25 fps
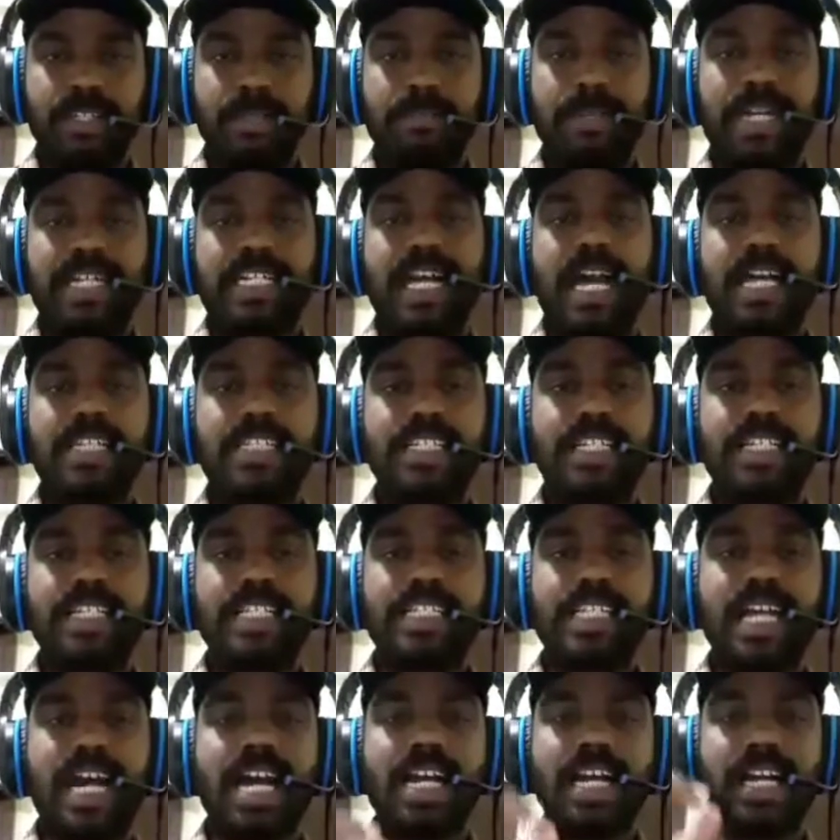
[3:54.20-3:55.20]
But
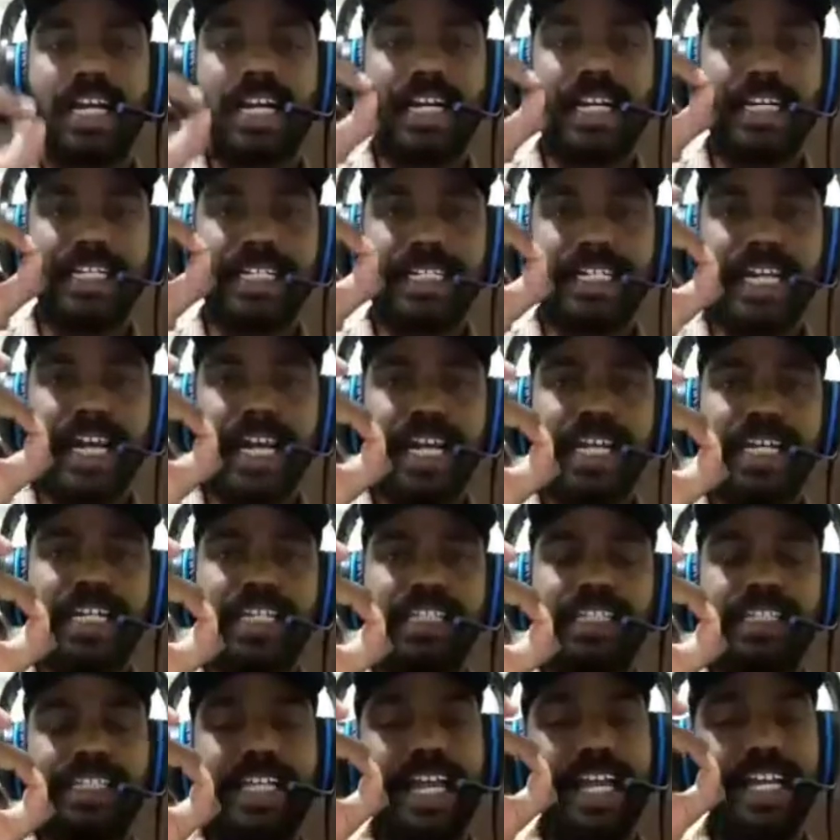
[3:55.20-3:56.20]
arteries are
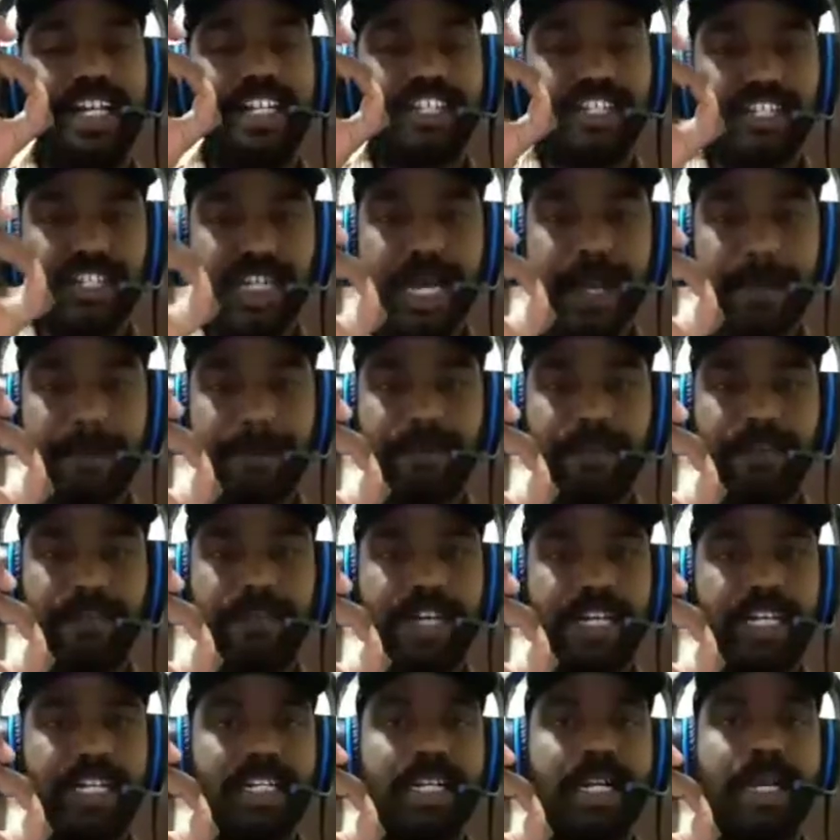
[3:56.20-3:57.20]
retain their shape
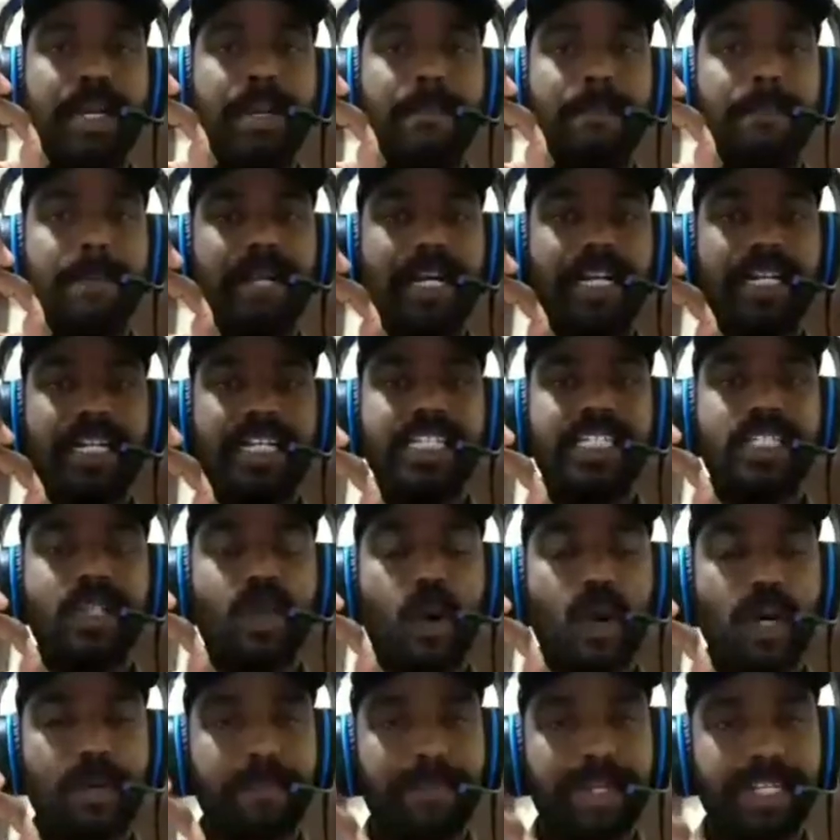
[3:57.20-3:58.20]
when blood is
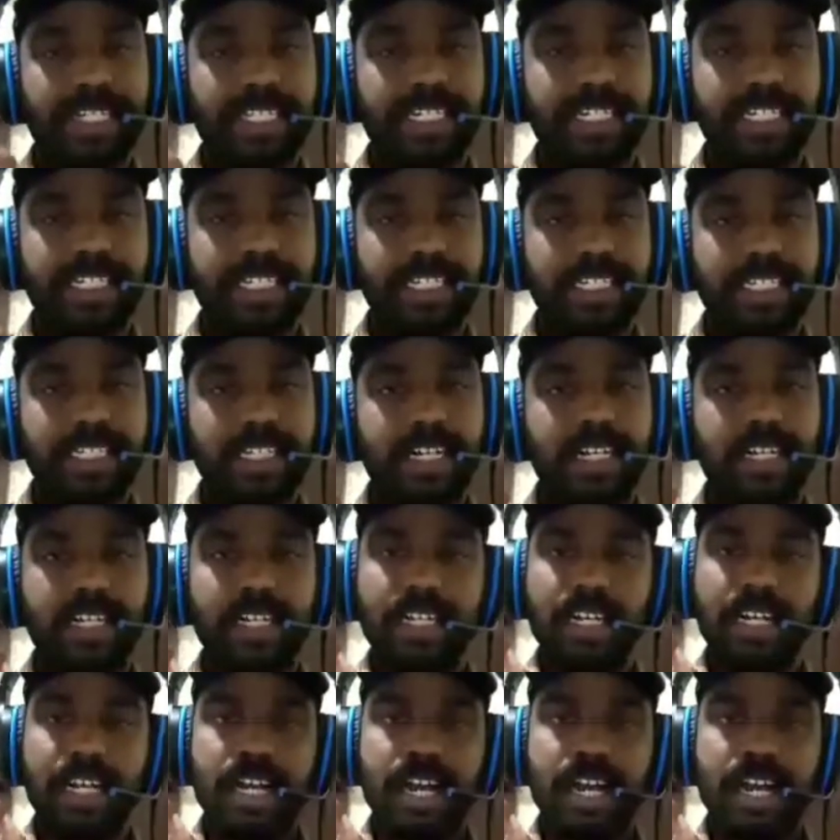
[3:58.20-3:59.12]
not present in the